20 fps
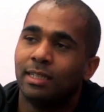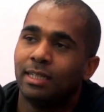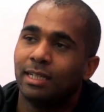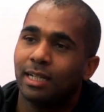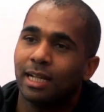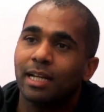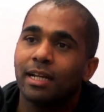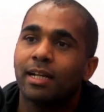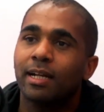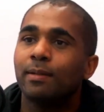
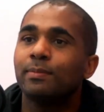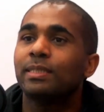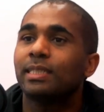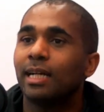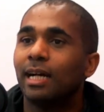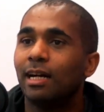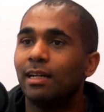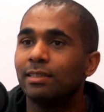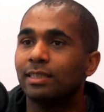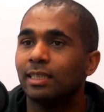kind of comes
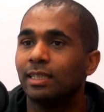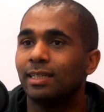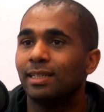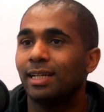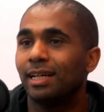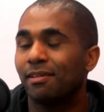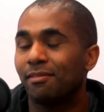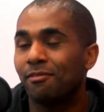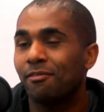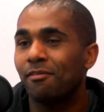down to
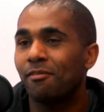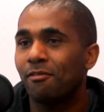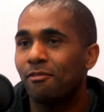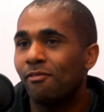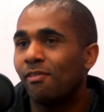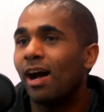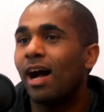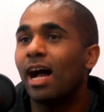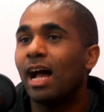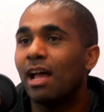like
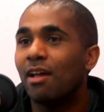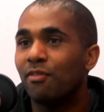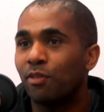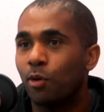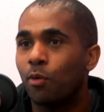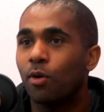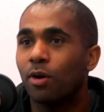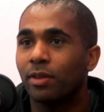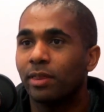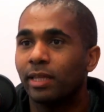5
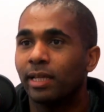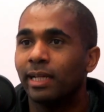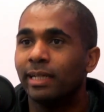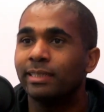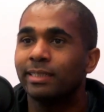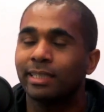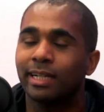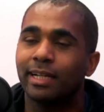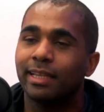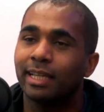core
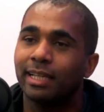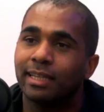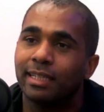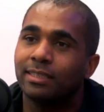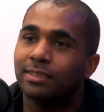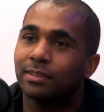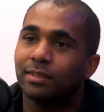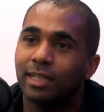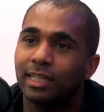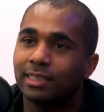things. And I think these
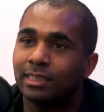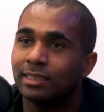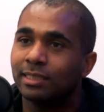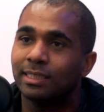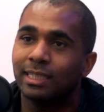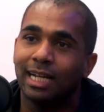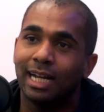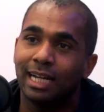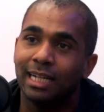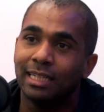are lessons
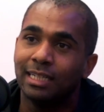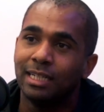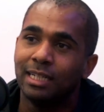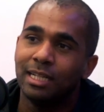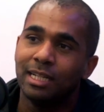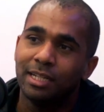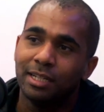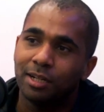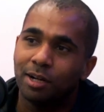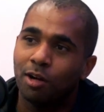that,
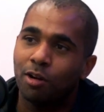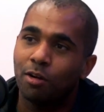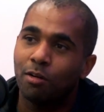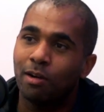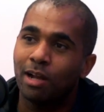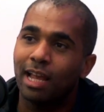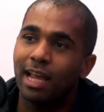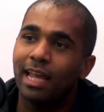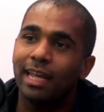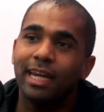
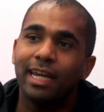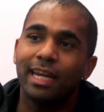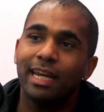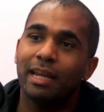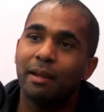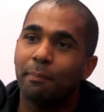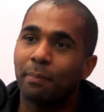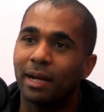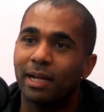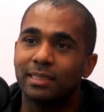
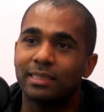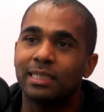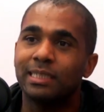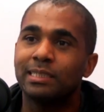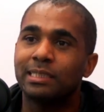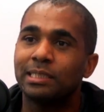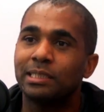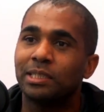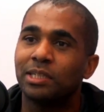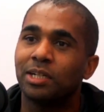any
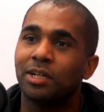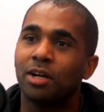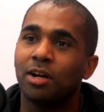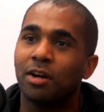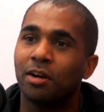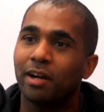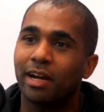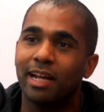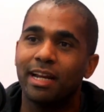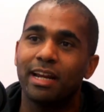
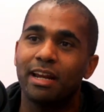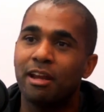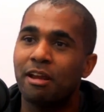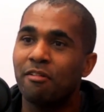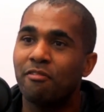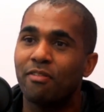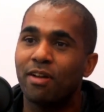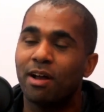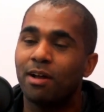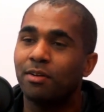practitioner or any
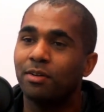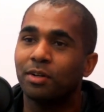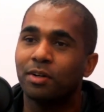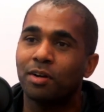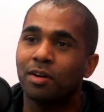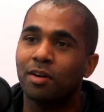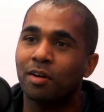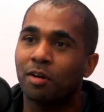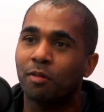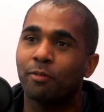founder
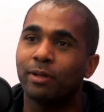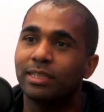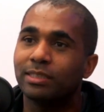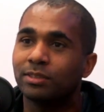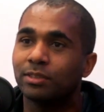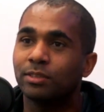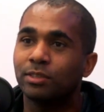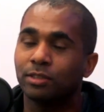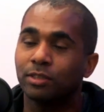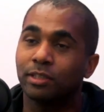or
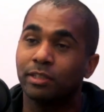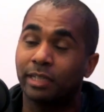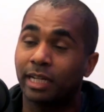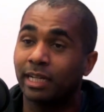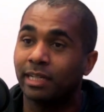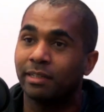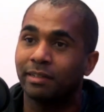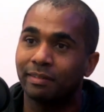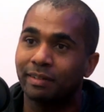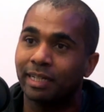researcher
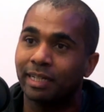can